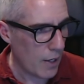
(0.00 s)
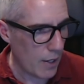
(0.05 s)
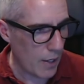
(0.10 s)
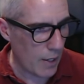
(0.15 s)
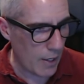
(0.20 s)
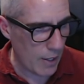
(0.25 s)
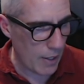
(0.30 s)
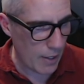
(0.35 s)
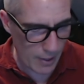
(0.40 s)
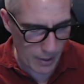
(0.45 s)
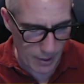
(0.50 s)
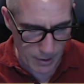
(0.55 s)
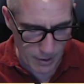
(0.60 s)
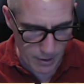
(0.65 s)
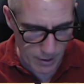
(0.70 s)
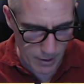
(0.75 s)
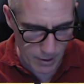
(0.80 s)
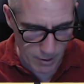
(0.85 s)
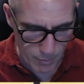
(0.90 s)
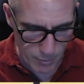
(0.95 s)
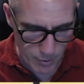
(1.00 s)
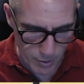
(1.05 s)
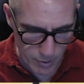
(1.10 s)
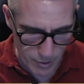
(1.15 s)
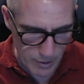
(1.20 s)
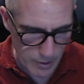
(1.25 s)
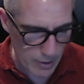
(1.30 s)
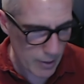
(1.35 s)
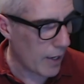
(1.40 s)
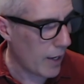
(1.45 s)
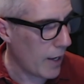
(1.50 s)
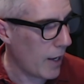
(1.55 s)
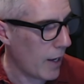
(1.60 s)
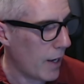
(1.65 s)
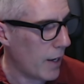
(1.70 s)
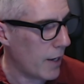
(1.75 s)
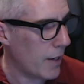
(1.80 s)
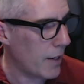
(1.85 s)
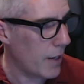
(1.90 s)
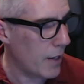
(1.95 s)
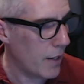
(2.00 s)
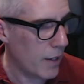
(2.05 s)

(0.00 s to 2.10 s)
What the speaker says: and I'm going to add